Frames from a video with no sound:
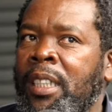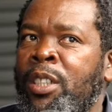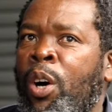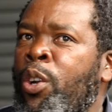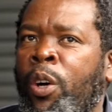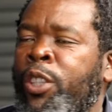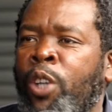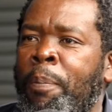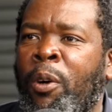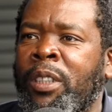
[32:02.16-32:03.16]
No, it's
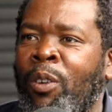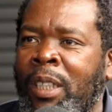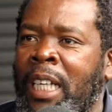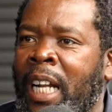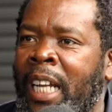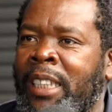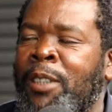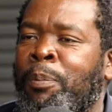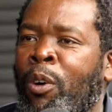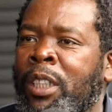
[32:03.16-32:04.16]
not because there was a clash.
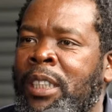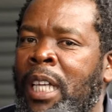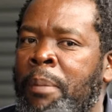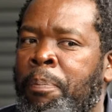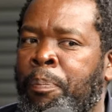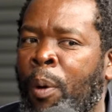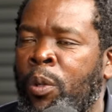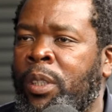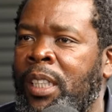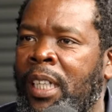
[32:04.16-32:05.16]
It's because they
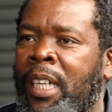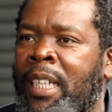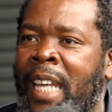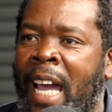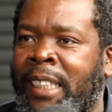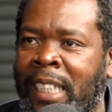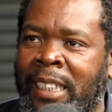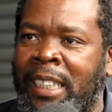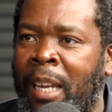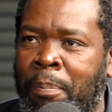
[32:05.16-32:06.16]
both ignited
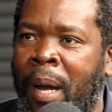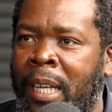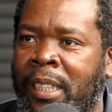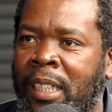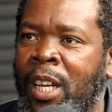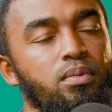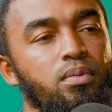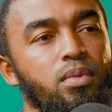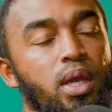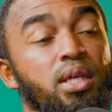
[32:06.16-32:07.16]
that part. You
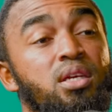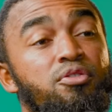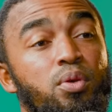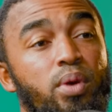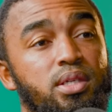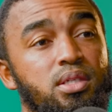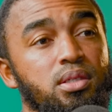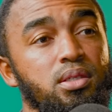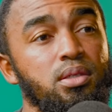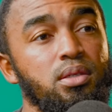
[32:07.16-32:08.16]
know, in different ways.
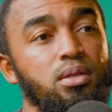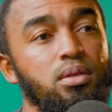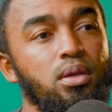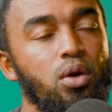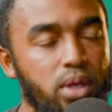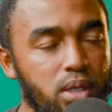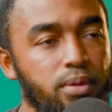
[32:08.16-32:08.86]
When you go